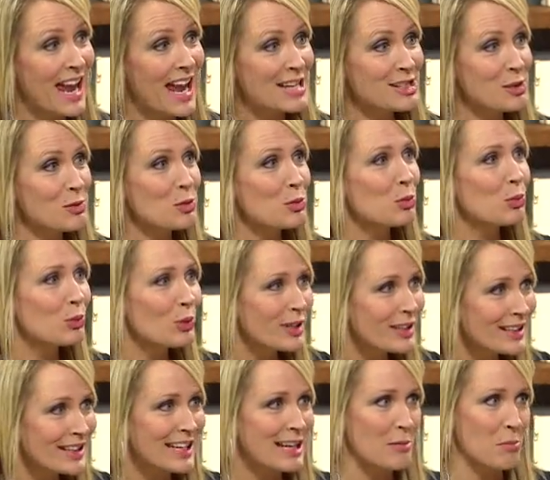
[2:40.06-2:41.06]
So it's
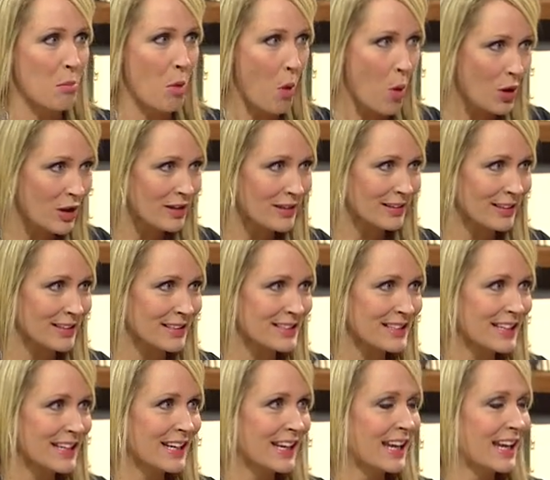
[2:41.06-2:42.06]
really
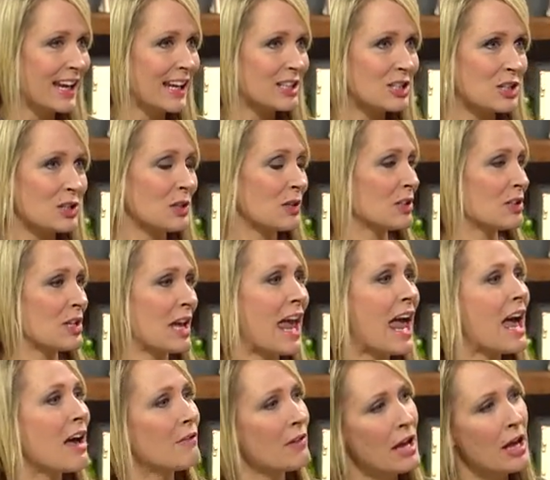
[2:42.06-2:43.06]
important to
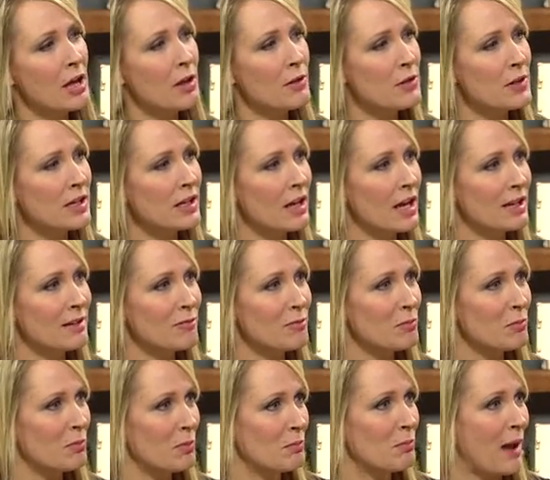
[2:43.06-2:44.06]
have a healthy, kind
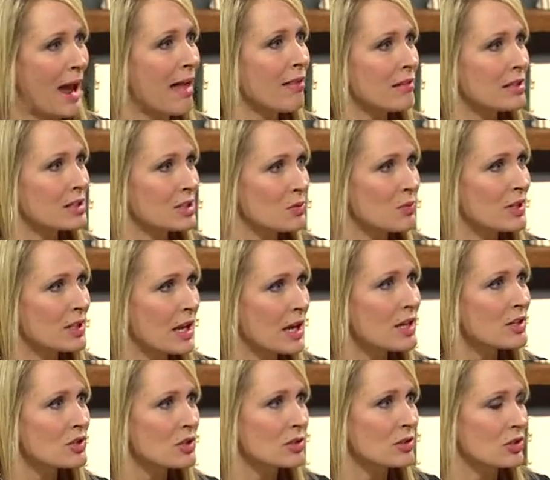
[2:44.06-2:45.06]
of balanced
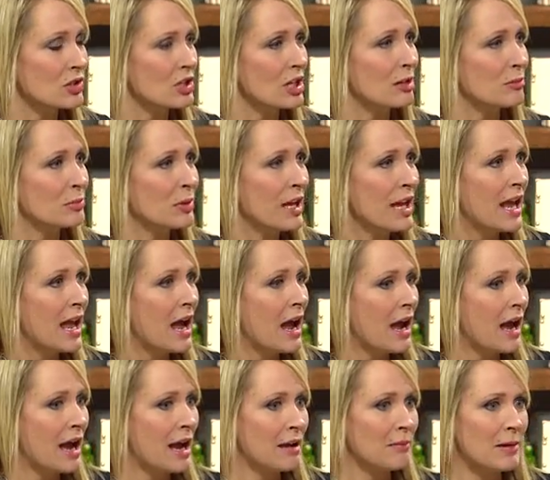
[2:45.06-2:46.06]
relationship.
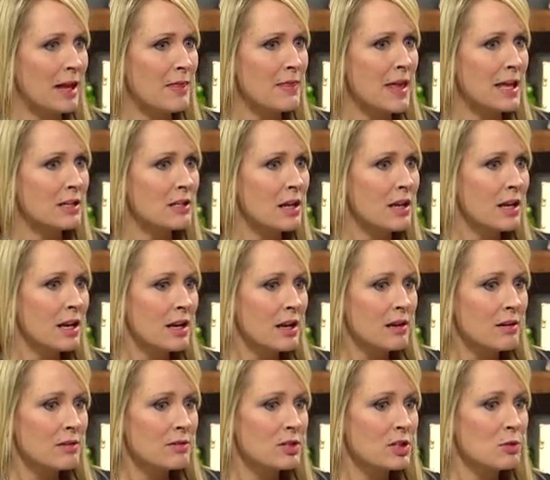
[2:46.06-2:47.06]
And then
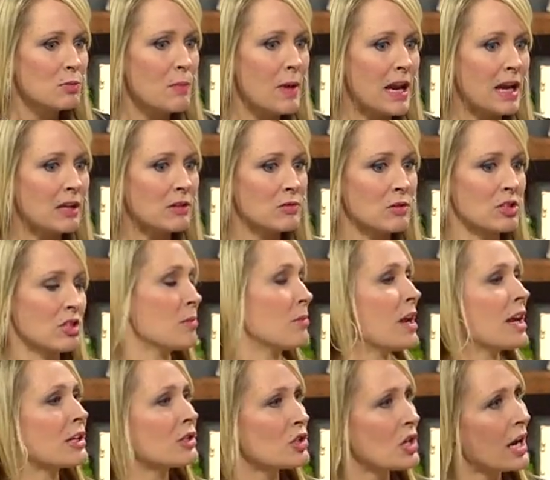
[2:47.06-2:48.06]
to
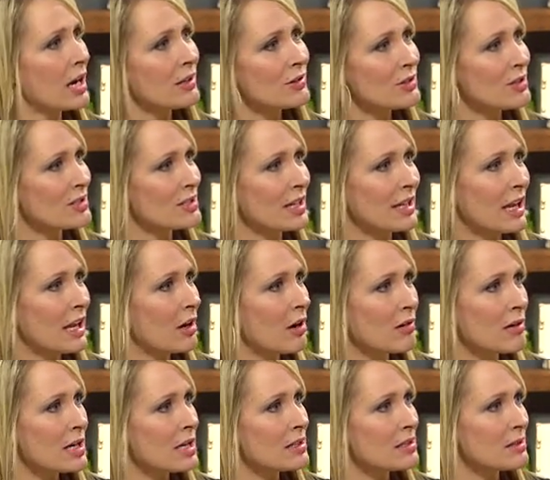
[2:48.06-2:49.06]
make changes and get
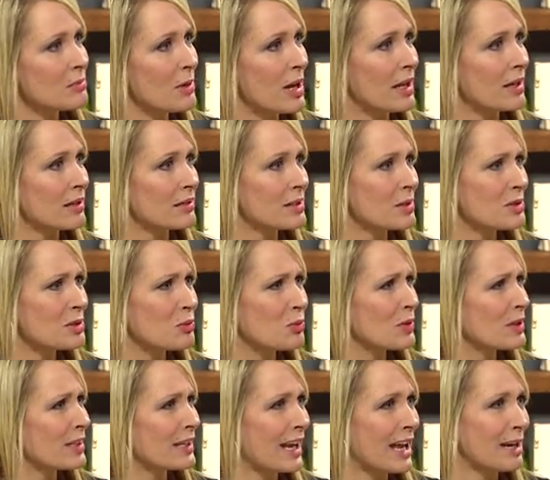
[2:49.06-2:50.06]
our needs met. So it's
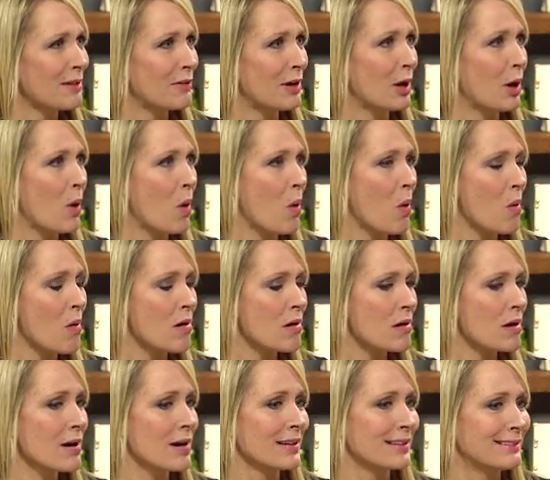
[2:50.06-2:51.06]
really kind of a
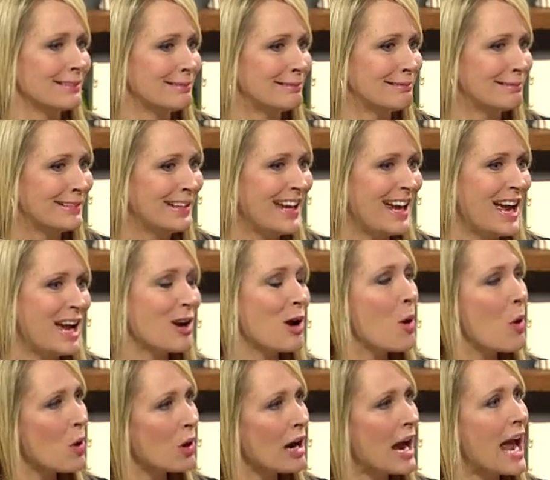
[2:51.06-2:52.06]

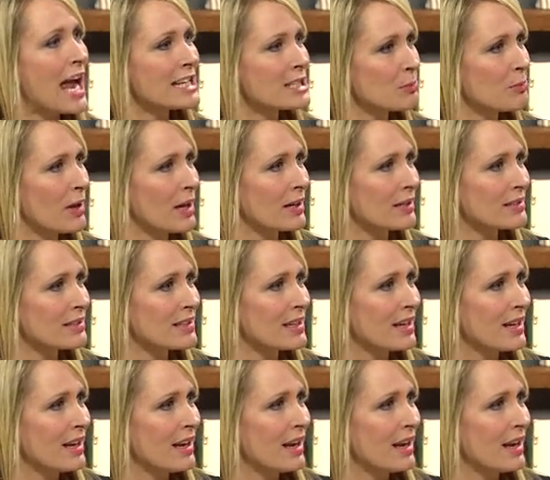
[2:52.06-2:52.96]
core aspect